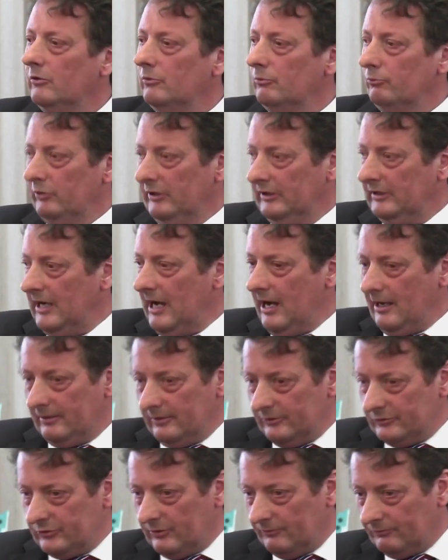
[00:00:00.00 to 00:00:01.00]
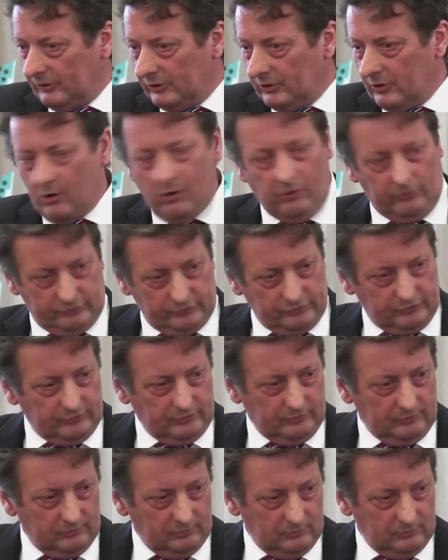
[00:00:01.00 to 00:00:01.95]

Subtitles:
regardless of the cost.